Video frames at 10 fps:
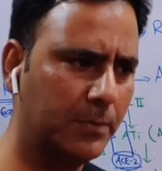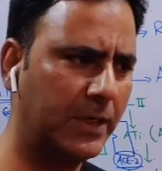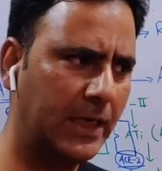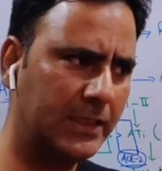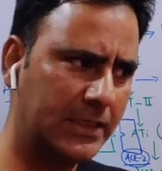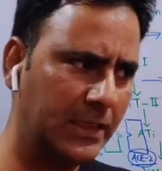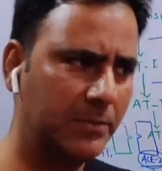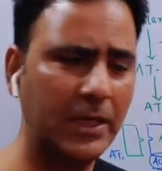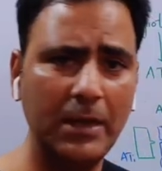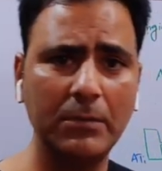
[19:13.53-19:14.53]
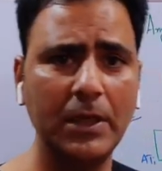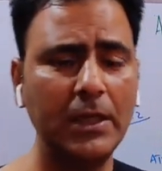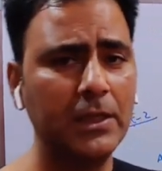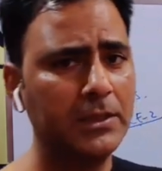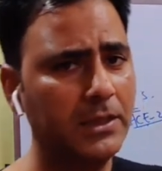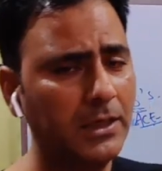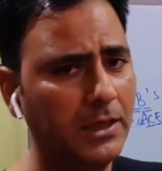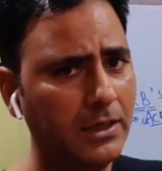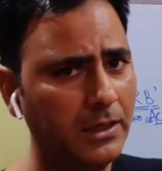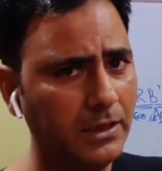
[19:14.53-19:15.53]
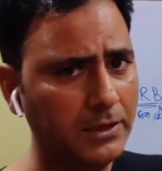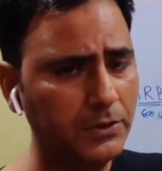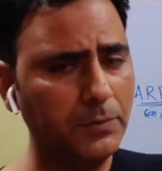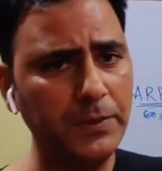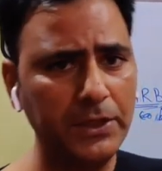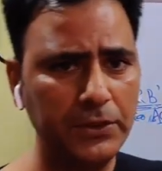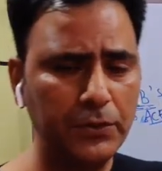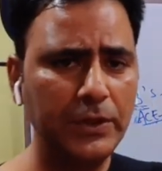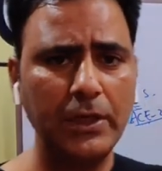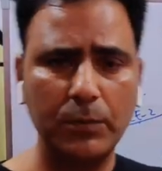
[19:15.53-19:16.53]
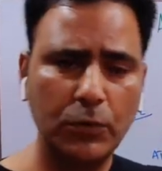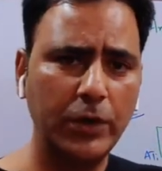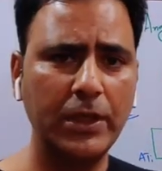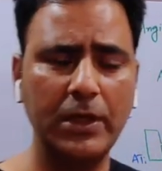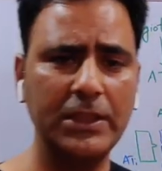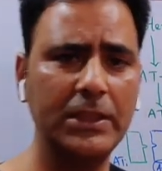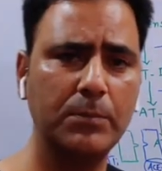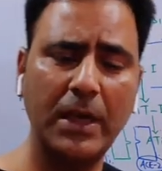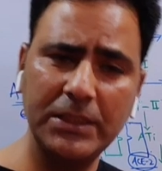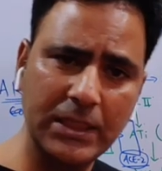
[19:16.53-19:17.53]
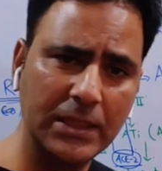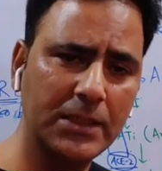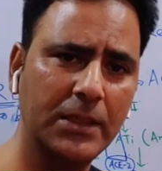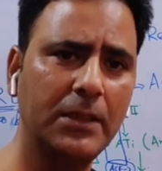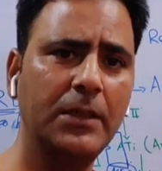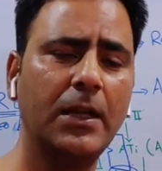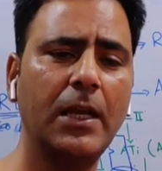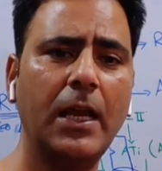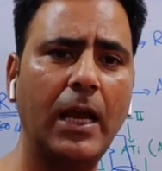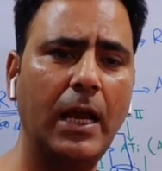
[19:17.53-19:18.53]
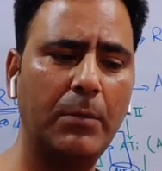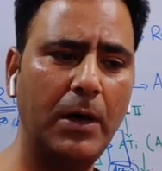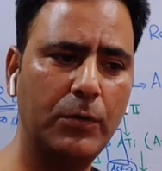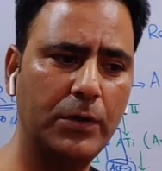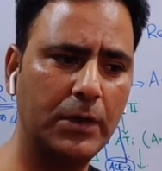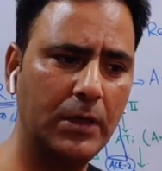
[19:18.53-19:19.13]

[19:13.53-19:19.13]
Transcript: But at the same time, the European Union of Cardiology is much concerned about